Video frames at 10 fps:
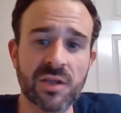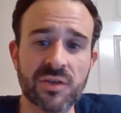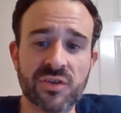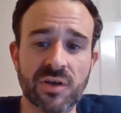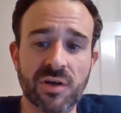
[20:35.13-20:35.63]

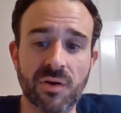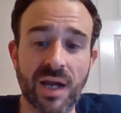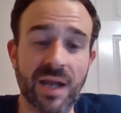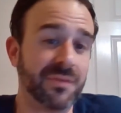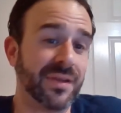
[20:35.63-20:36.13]
So
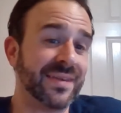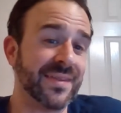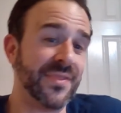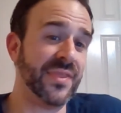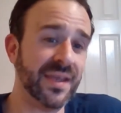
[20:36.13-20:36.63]
I'd like to
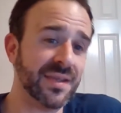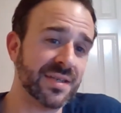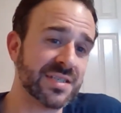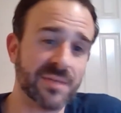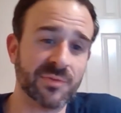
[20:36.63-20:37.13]
think
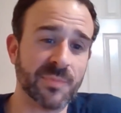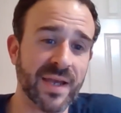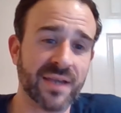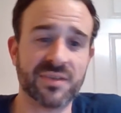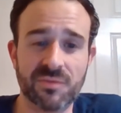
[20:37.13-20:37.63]
that James
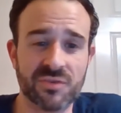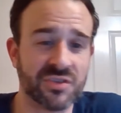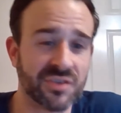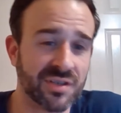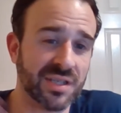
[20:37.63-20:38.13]
Paxton was
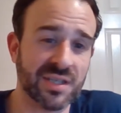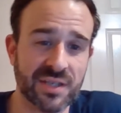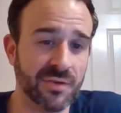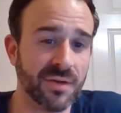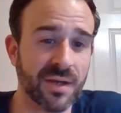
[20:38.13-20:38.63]
just going to
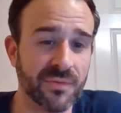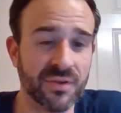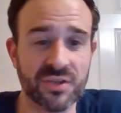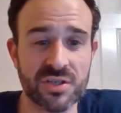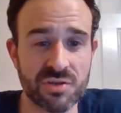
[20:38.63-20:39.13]
continue on with
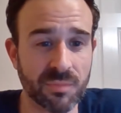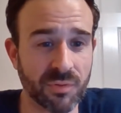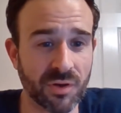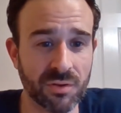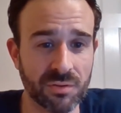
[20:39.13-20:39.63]
his
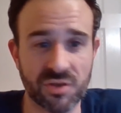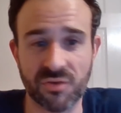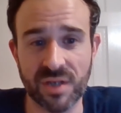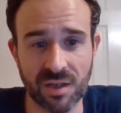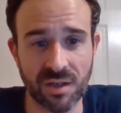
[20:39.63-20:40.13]
injury-prone
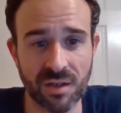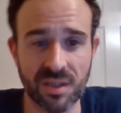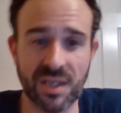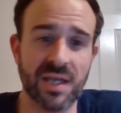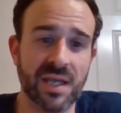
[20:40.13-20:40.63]
career
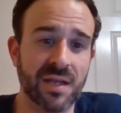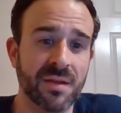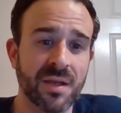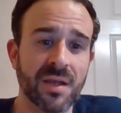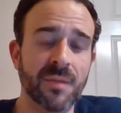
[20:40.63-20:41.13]
and
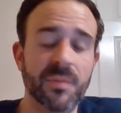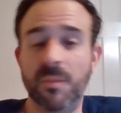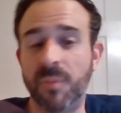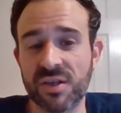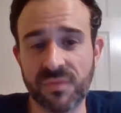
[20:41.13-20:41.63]
be a
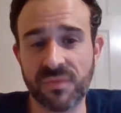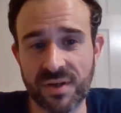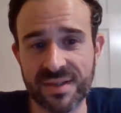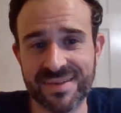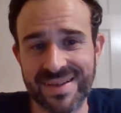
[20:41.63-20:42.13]
bust for the
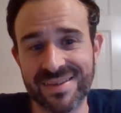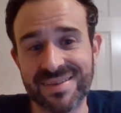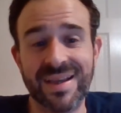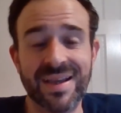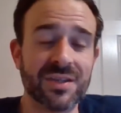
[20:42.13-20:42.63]
Red
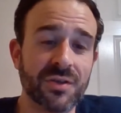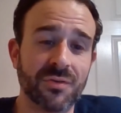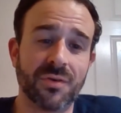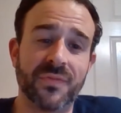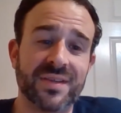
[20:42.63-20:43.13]
Sox.
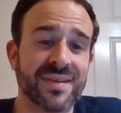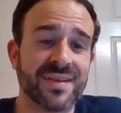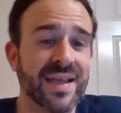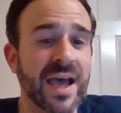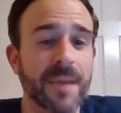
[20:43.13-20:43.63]
Don't know if that's going
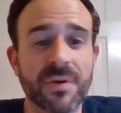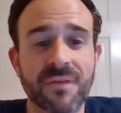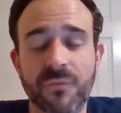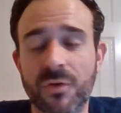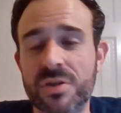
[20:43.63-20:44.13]
to happen,
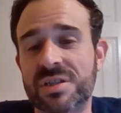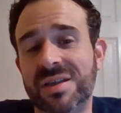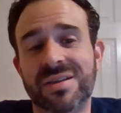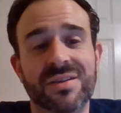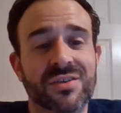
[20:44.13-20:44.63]
unfortunately,
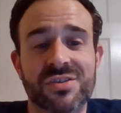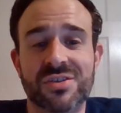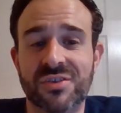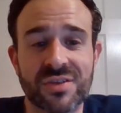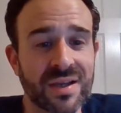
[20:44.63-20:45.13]

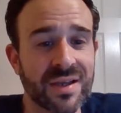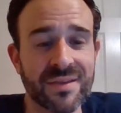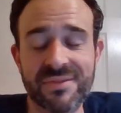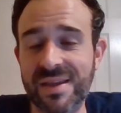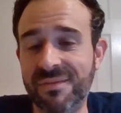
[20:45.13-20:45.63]
because
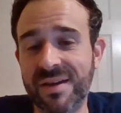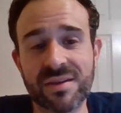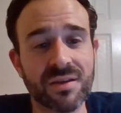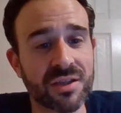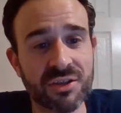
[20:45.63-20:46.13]
they've had
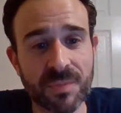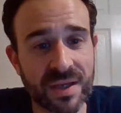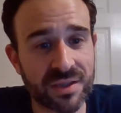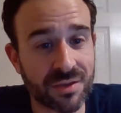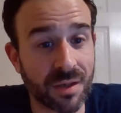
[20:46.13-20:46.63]
the luck these
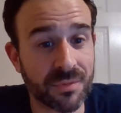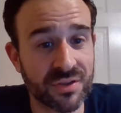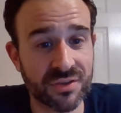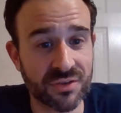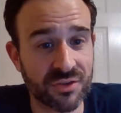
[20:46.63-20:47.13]
past couple
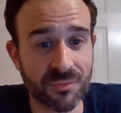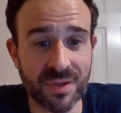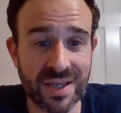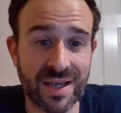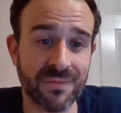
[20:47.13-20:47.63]
seasons, and we
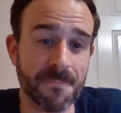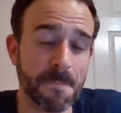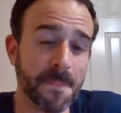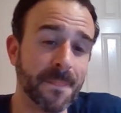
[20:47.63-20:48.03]
haven't.